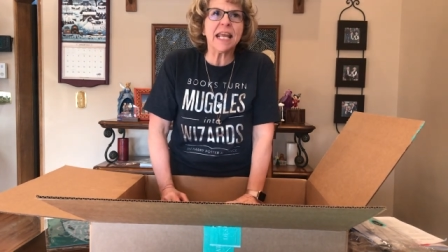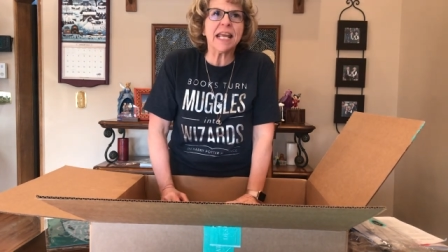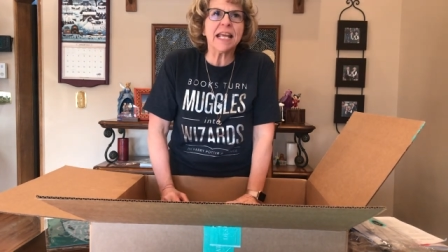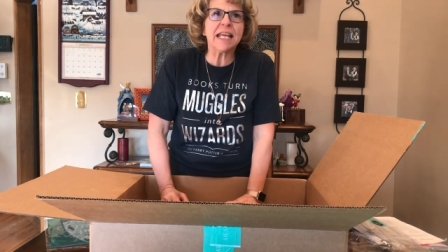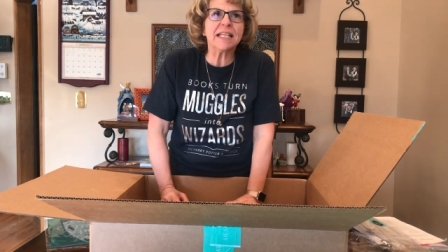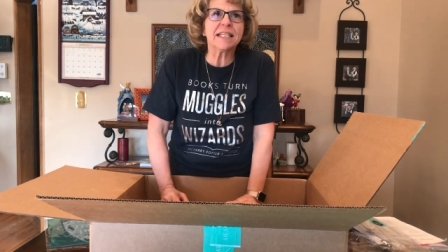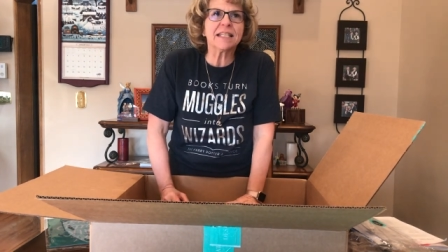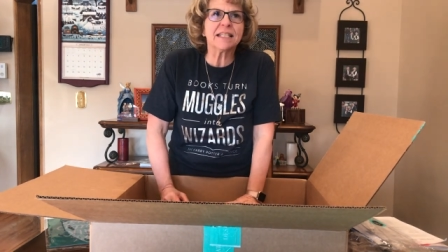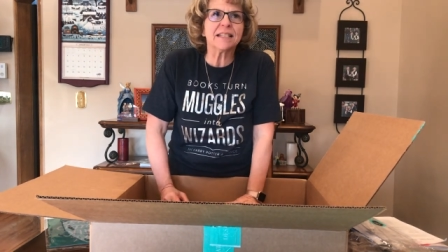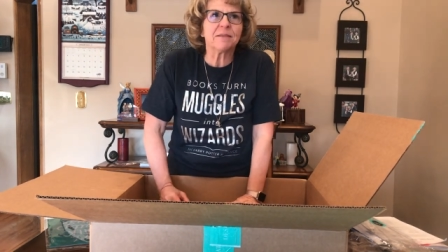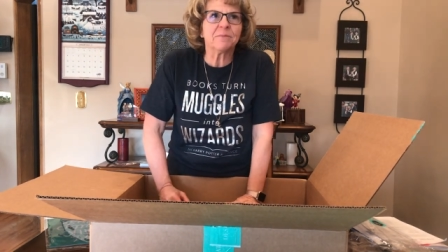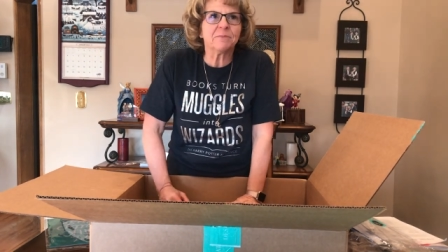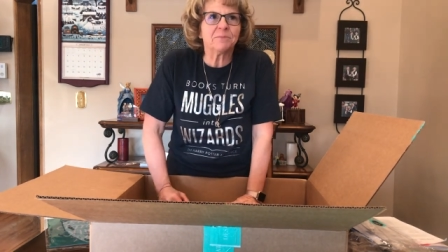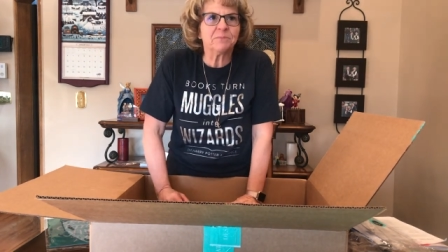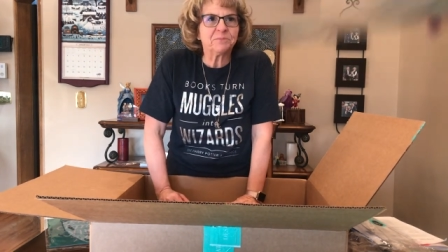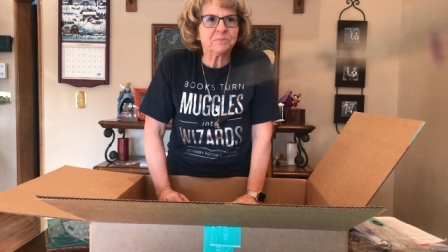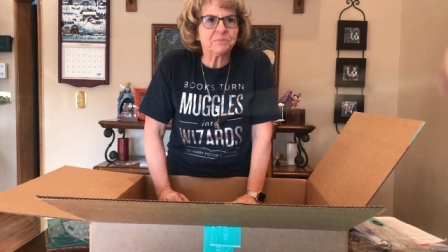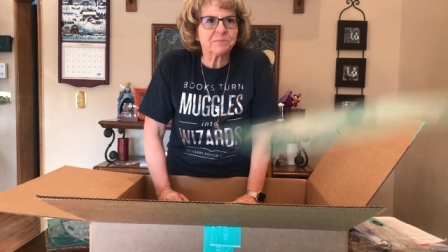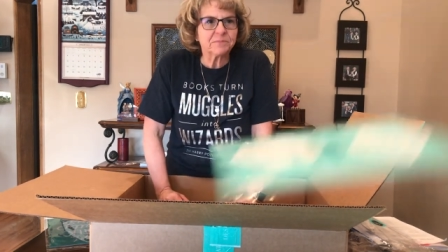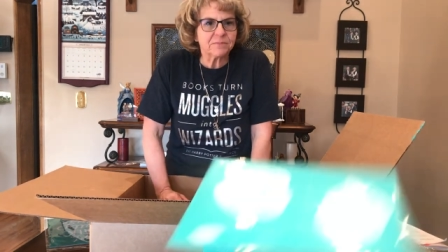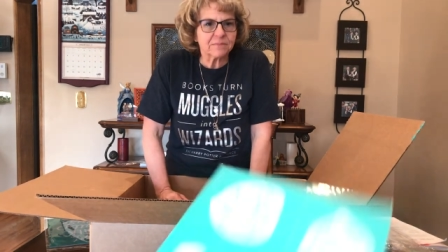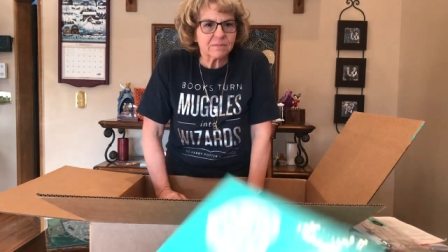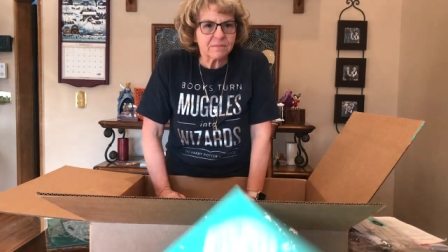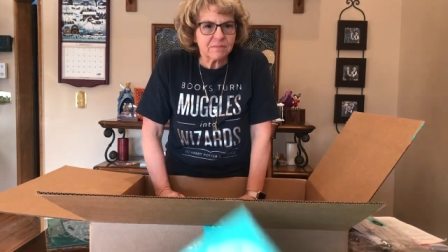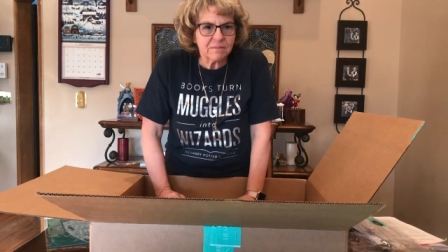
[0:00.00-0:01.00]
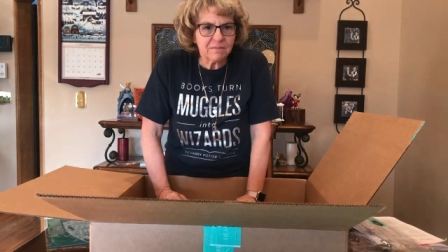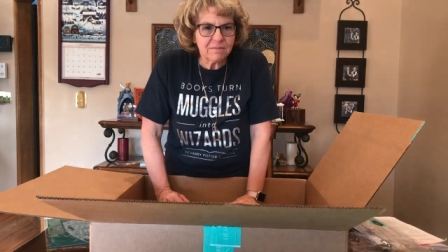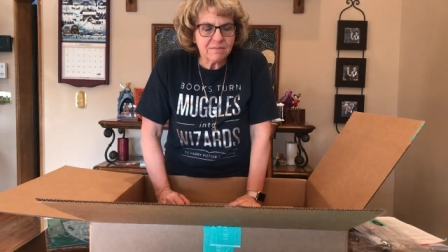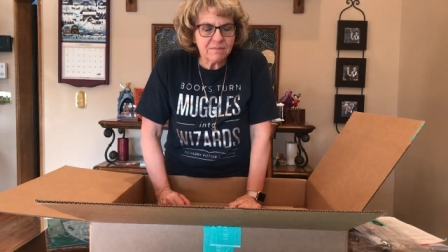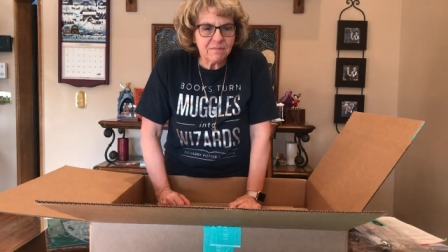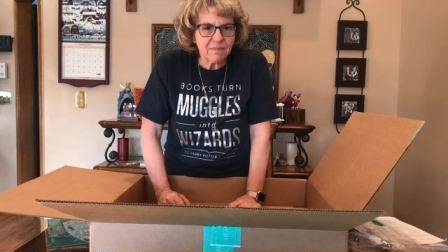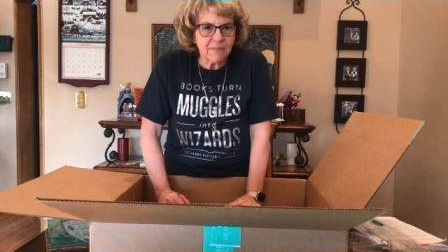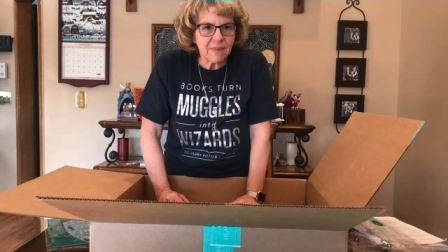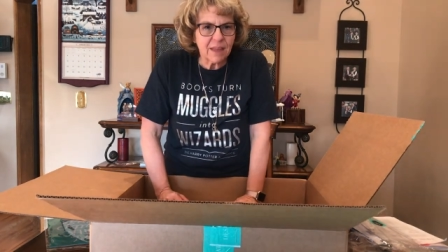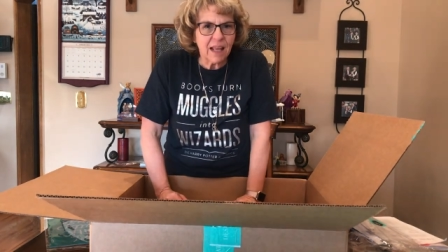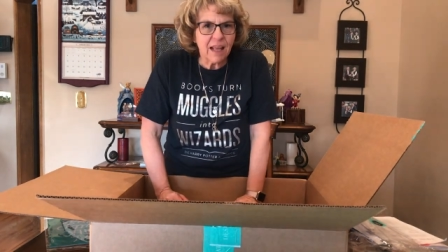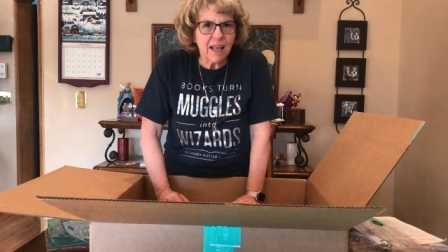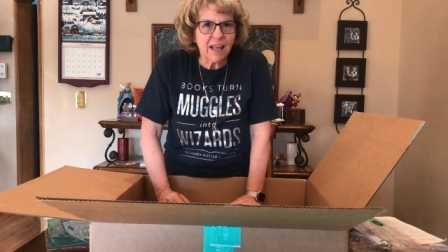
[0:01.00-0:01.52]
is
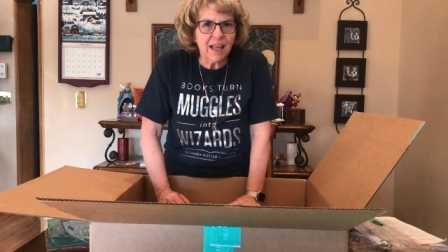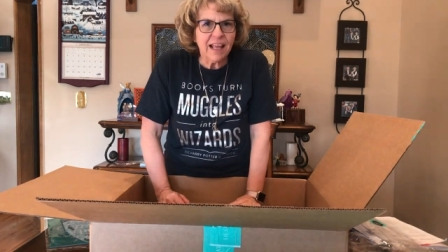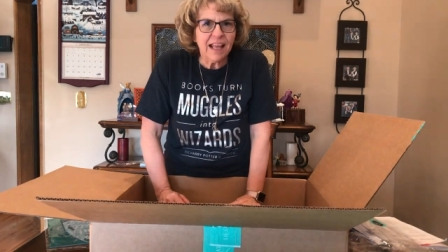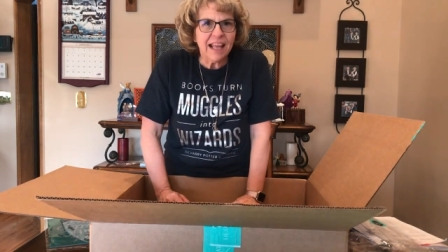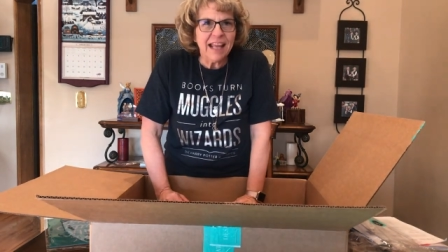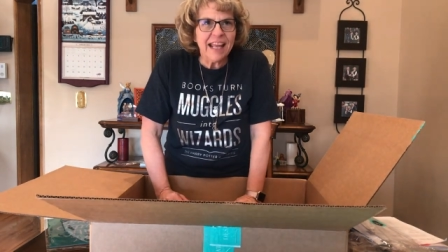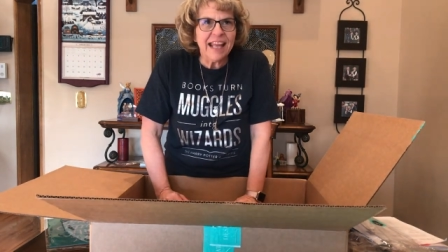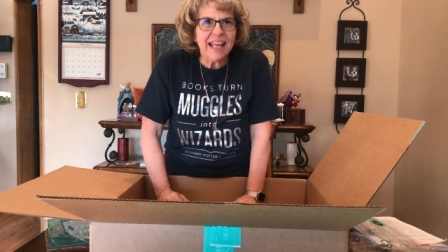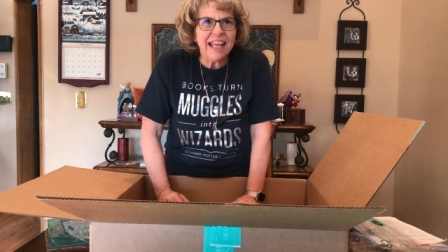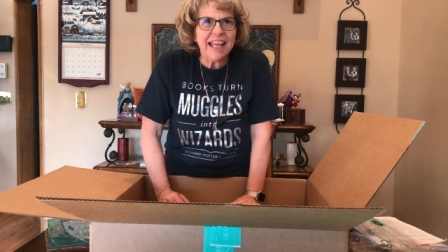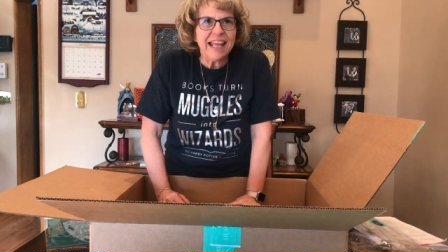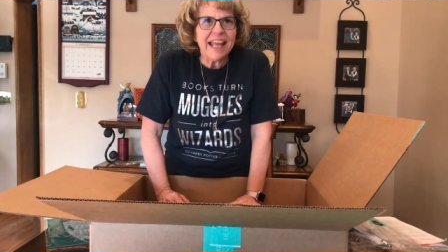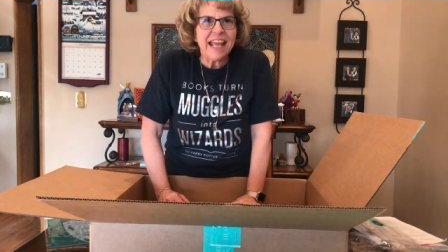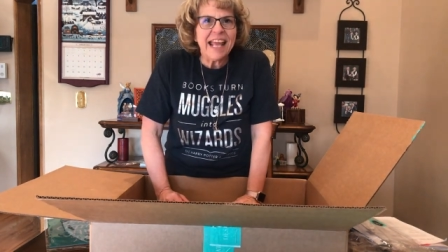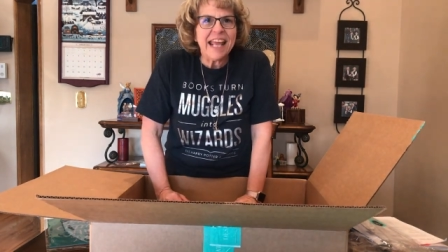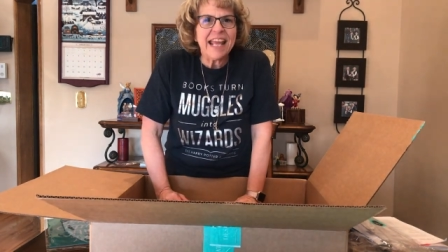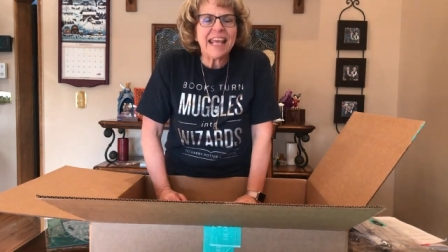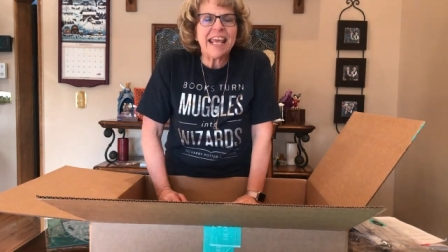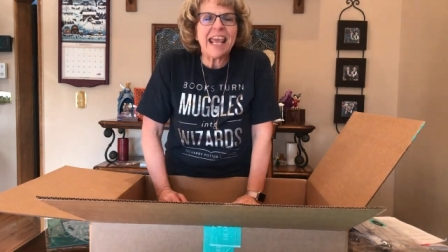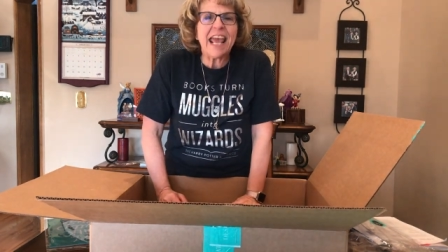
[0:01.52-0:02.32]
terrifying.